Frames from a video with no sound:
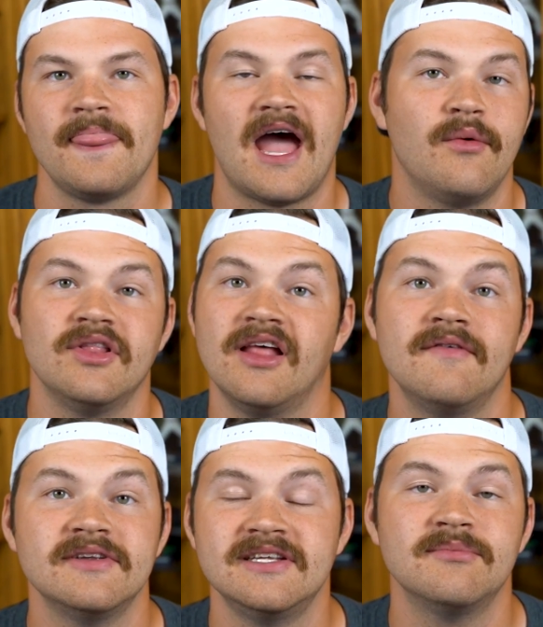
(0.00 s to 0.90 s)
I would
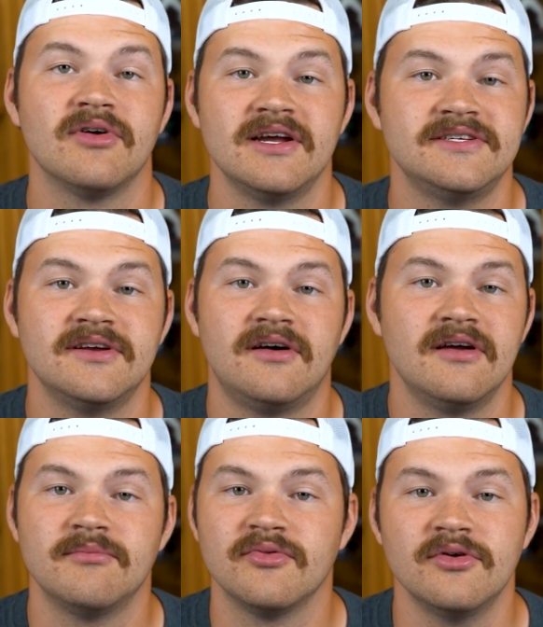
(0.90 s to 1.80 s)
love to see Bryce Young
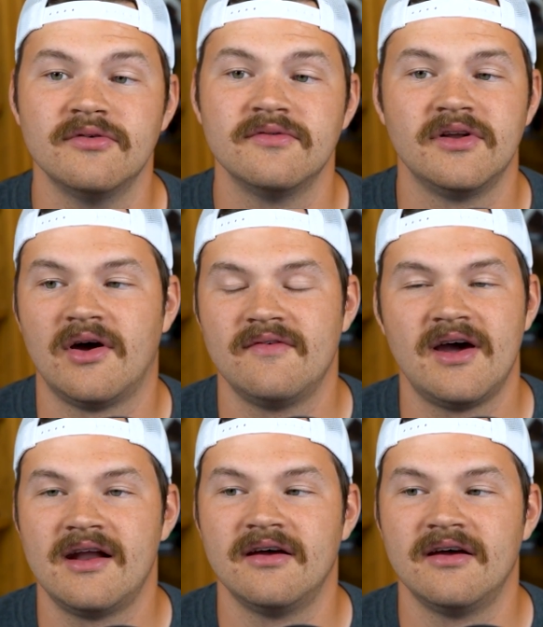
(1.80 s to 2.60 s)
improve. You know, I've got